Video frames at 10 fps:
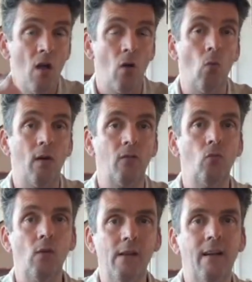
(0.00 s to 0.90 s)
1
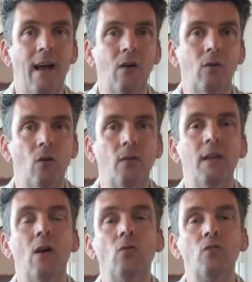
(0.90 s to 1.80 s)
week out on
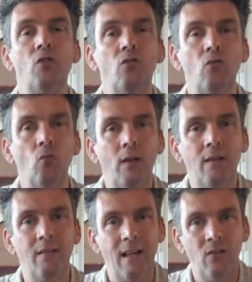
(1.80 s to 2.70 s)
the ocean,
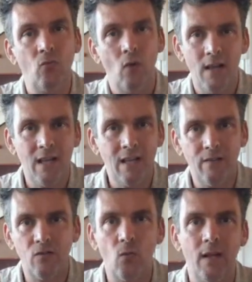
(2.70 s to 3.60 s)
wind and
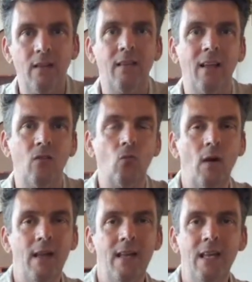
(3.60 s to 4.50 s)
waves, wind and
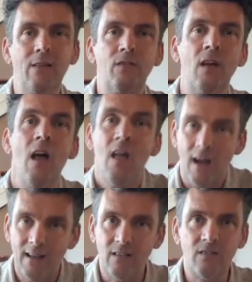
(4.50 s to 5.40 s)
waves.
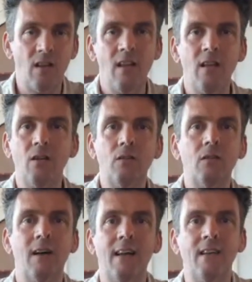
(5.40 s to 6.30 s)
I see
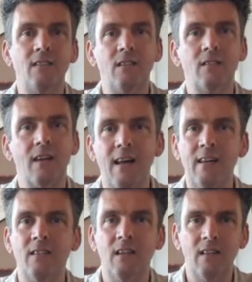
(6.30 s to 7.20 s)
your eyes in the
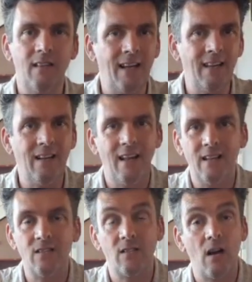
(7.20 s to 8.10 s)
skies at night
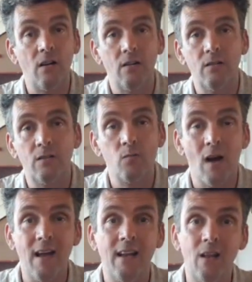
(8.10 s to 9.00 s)
like stars
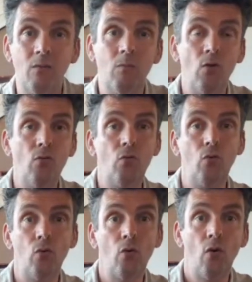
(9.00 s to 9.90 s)
bright and
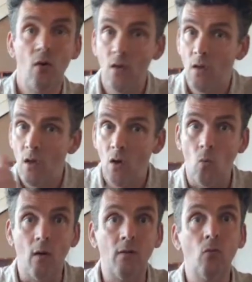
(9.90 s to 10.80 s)
blue.
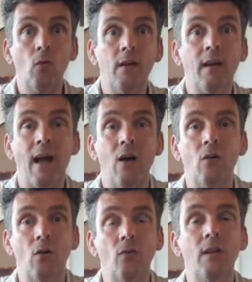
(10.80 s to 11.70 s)
1 week
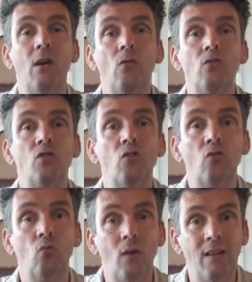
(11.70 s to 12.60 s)
out on the
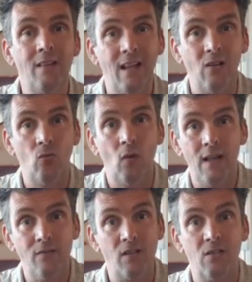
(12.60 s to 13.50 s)
ocean, wind and
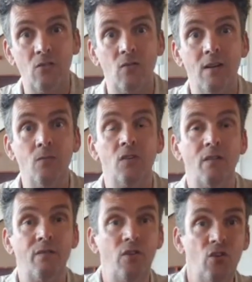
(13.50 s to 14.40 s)
waves and dreams
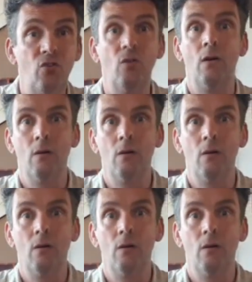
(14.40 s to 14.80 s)
of you.